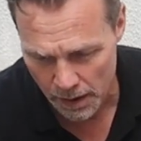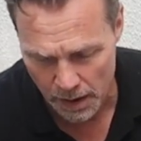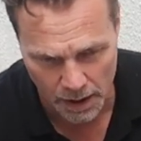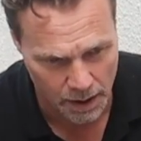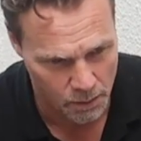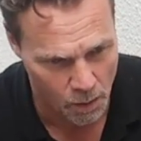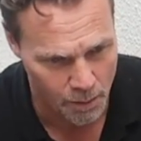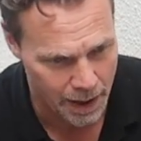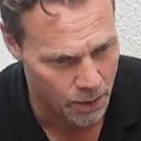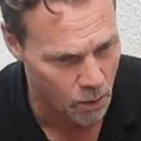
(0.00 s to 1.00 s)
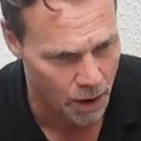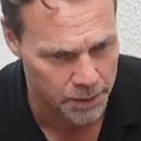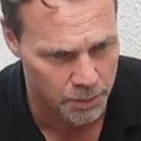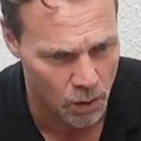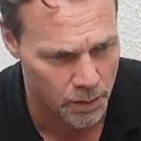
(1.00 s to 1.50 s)
uh, one by
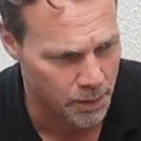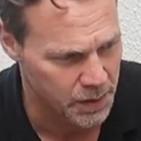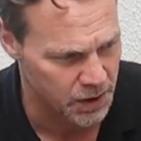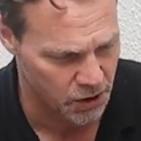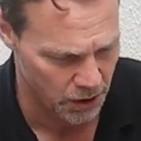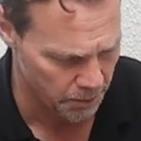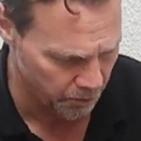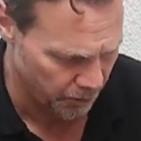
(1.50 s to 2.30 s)
one, put them in position.